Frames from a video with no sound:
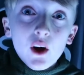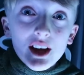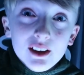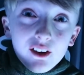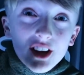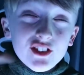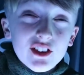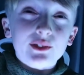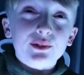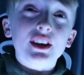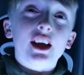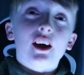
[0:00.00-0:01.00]
Before you watch
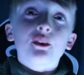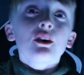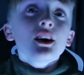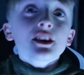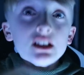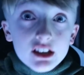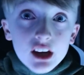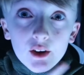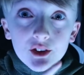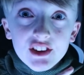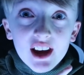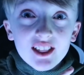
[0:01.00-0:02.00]
this video, go
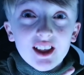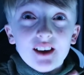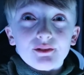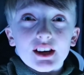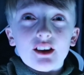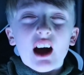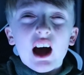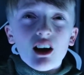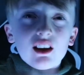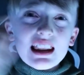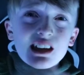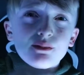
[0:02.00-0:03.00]
check that video out.
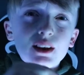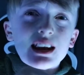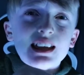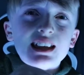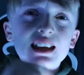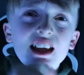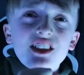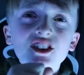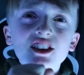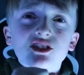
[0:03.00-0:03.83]
I'll leave a link in the